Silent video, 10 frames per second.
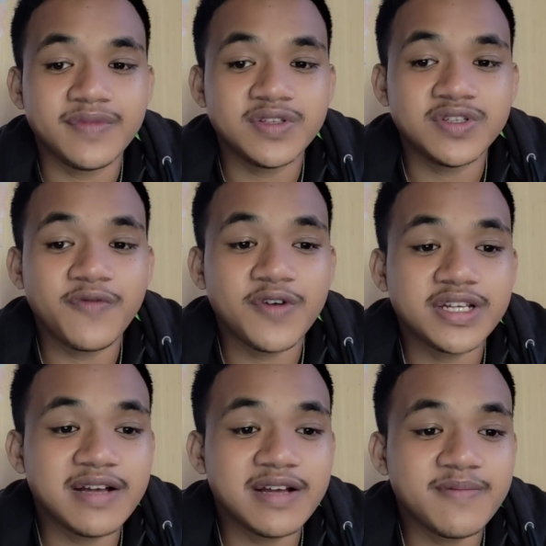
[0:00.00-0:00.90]
So for
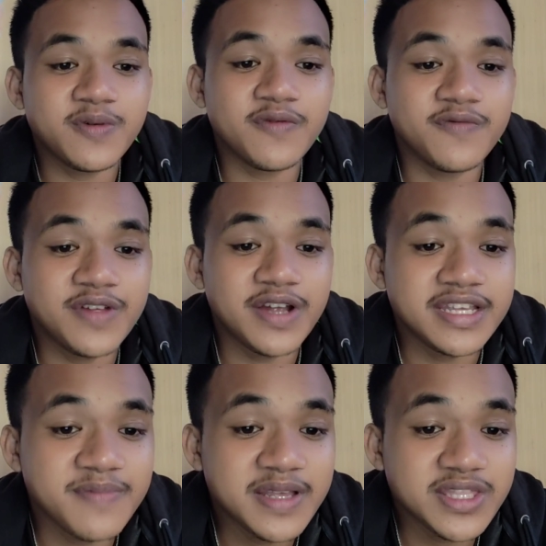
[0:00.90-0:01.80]
example of dry
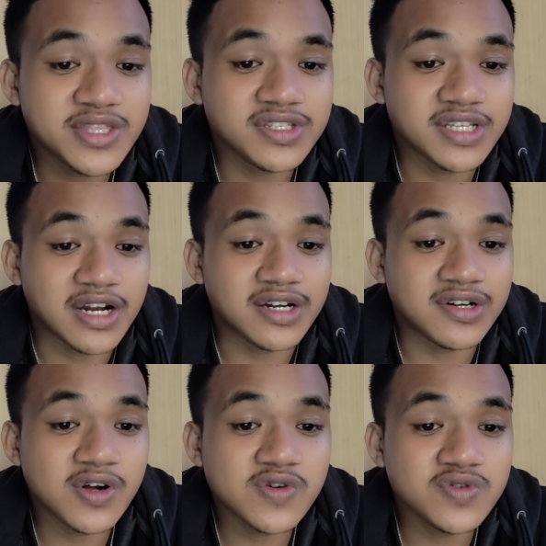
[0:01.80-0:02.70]
heat methods are
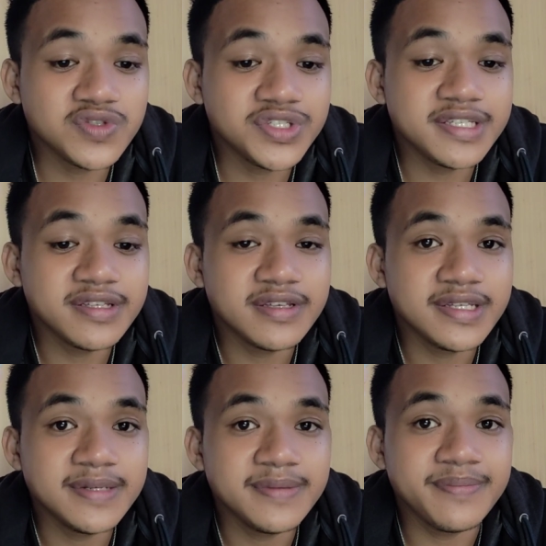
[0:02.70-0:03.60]
roast,
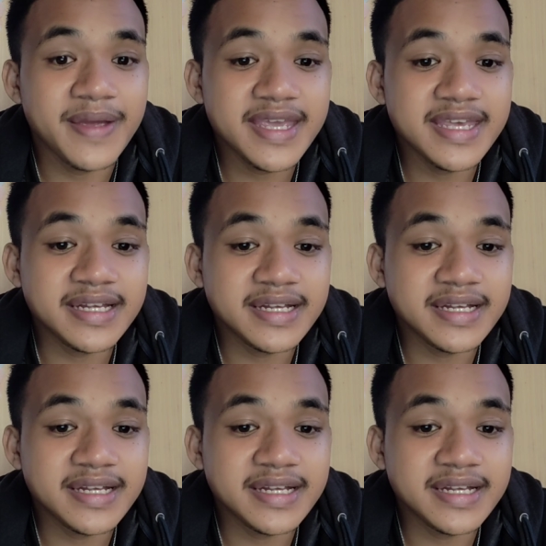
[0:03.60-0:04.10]
bake,